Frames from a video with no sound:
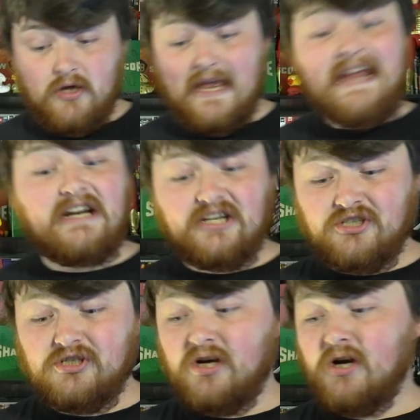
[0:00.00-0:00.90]

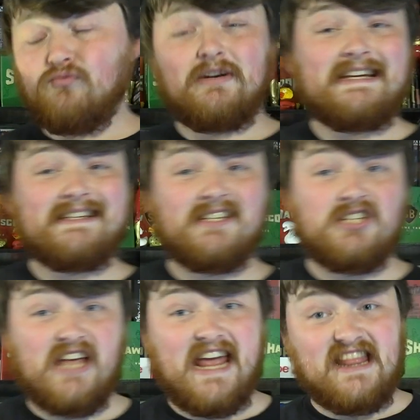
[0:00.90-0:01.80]
English
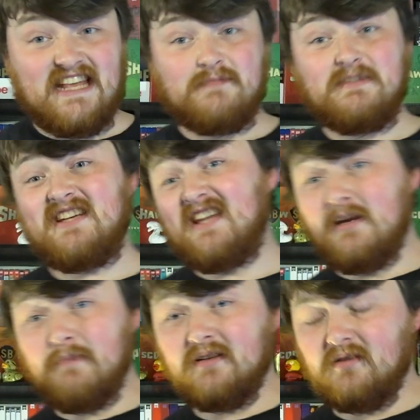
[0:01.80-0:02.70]
release in this
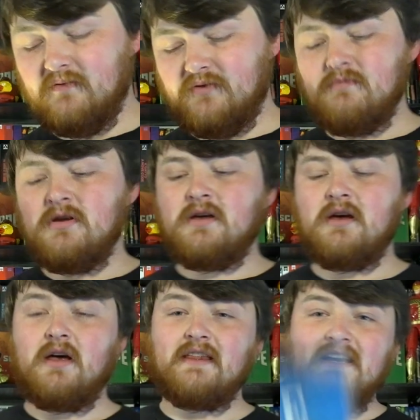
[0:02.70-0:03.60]
particular bundle of them,
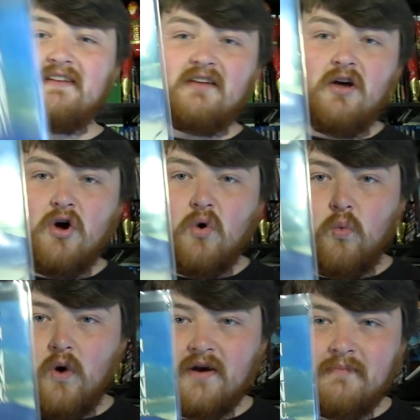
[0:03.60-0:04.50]
and that is
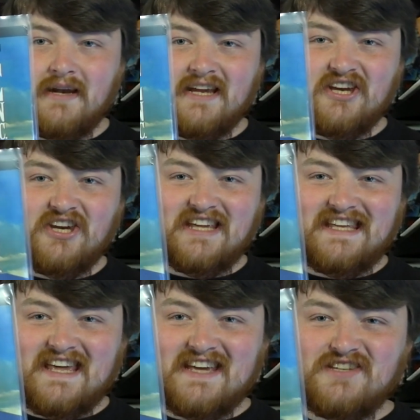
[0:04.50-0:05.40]
1 Million
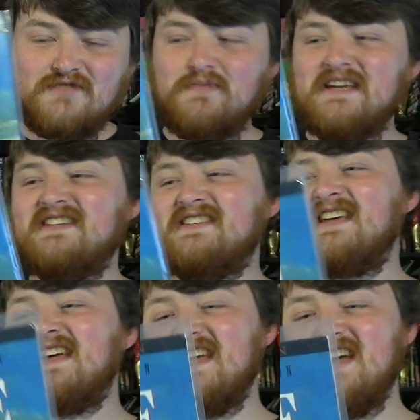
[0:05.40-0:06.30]
Years
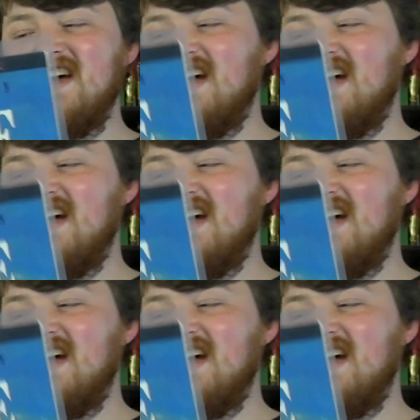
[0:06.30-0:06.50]
BC.